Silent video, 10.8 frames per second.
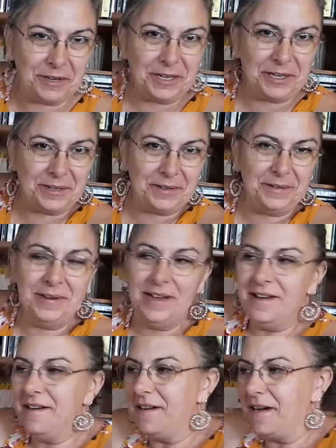you.
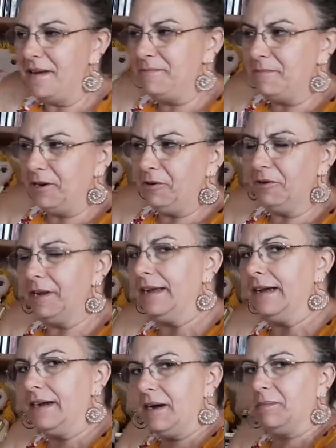I'm recording
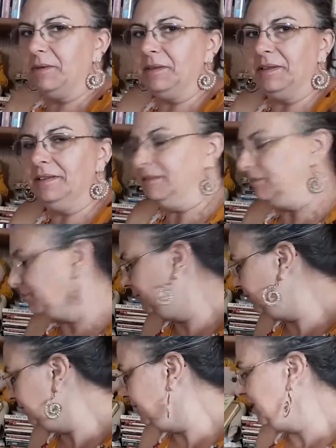a couple
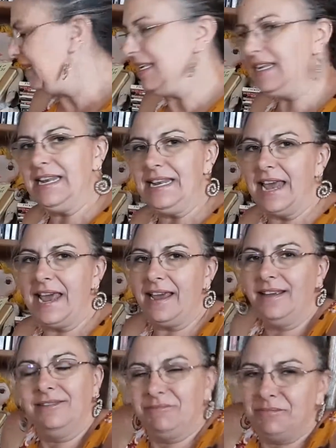in a
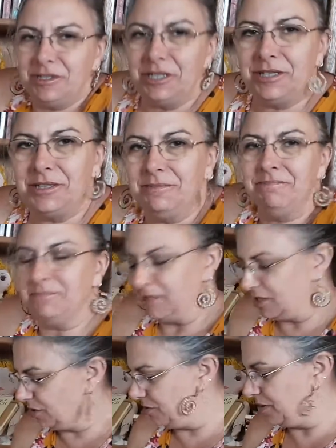day just
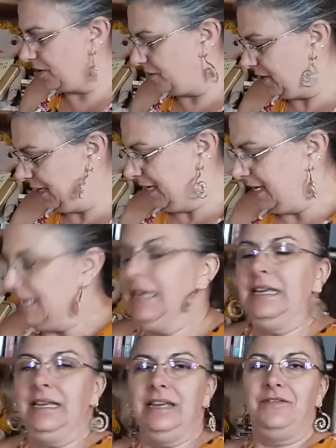so that
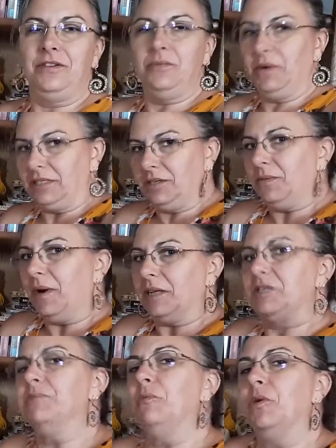if you want to
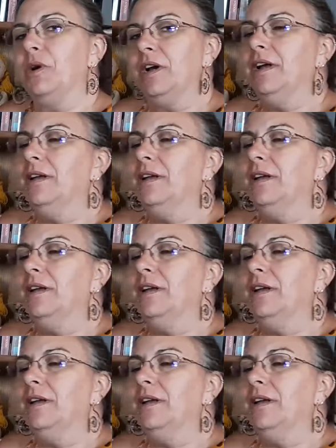watch more